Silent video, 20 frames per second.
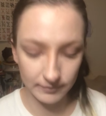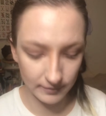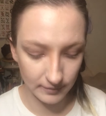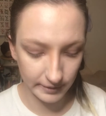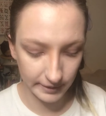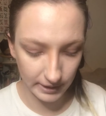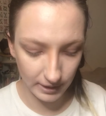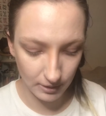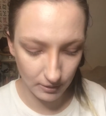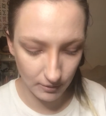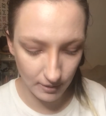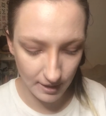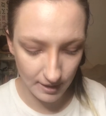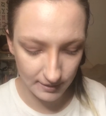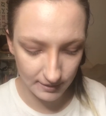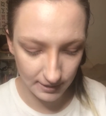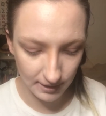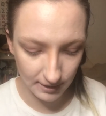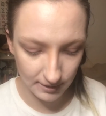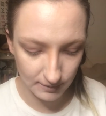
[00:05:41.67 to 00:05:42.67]
Leo has
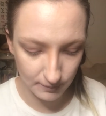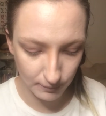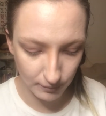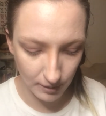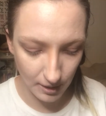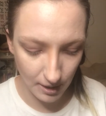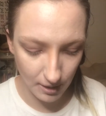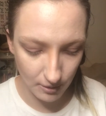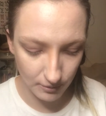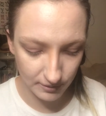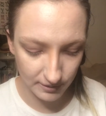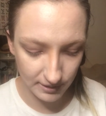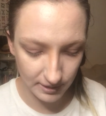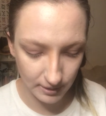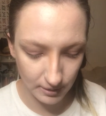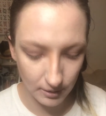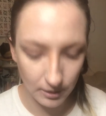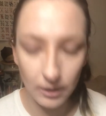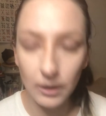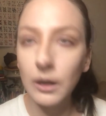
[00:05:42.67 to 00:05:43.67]
these brows that
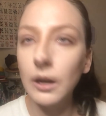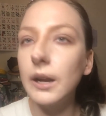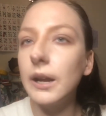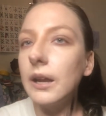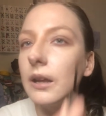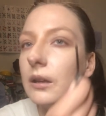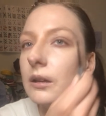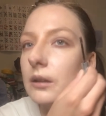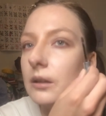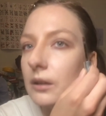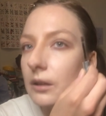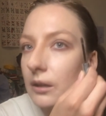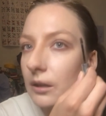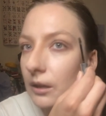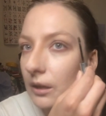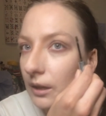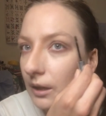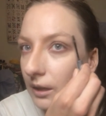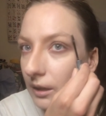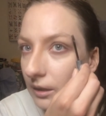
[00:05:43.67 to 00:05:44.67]
are great,
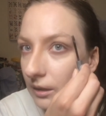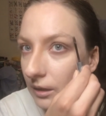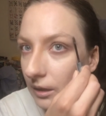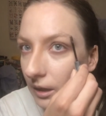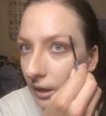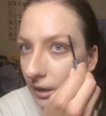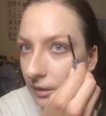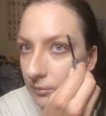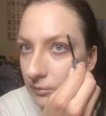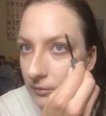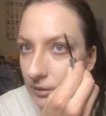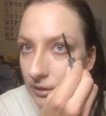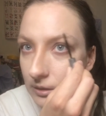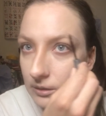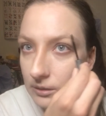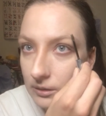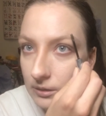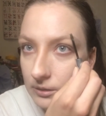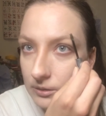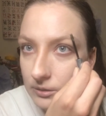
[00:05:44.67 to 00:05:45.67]
and I'm
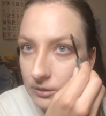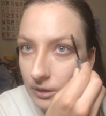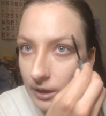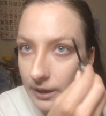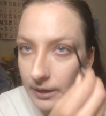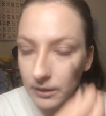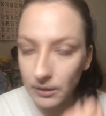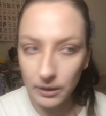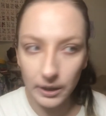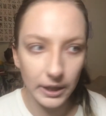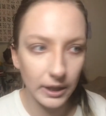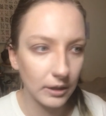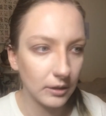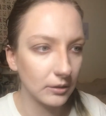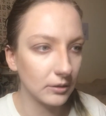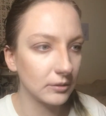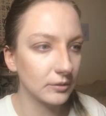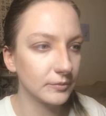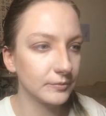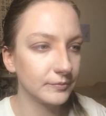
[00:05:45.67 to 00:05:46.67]
gonna try to like,